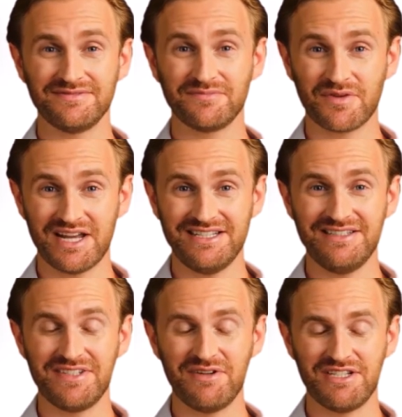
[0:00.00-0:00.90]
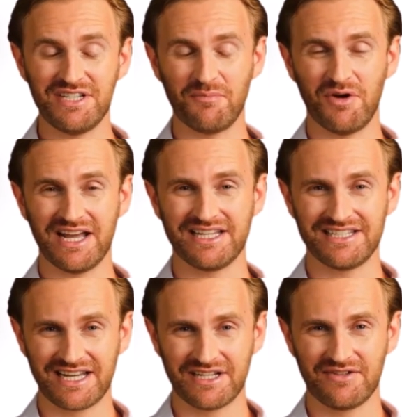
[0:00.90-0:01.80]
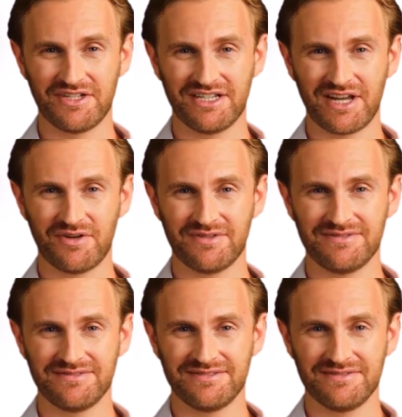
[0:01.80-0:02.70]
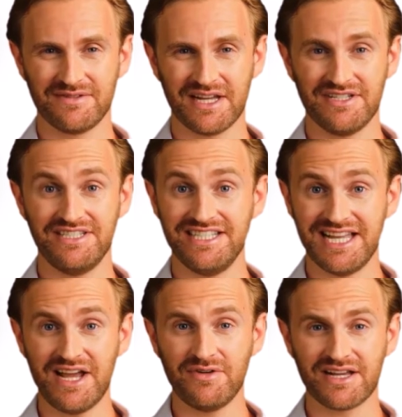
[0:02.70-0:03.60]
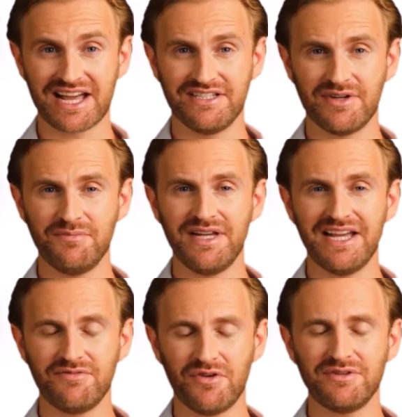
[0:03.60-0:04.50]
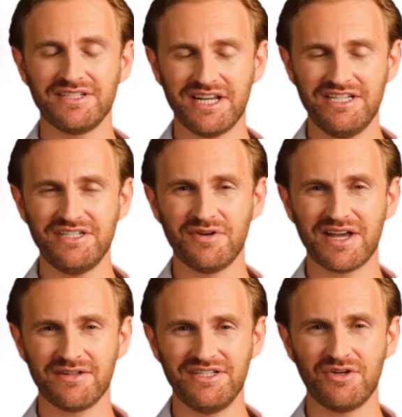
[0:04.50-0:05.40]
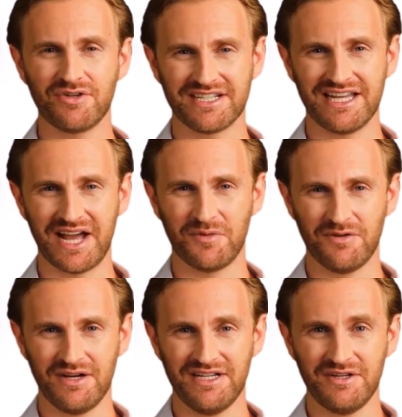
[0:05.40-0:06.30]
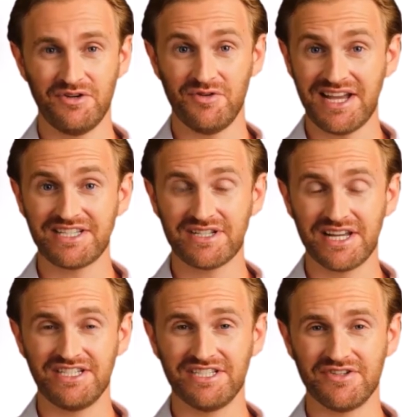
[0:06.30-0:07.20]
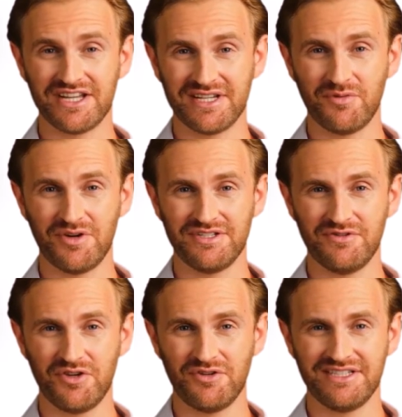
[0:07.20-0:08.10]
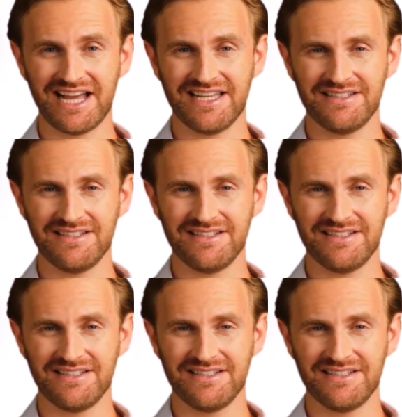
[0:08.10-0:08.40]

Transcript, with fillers: But there is some light at the end of the tunnel. Let us see how an excellent platform such as Raven Tools can help you get the correct collection of keywords for your site.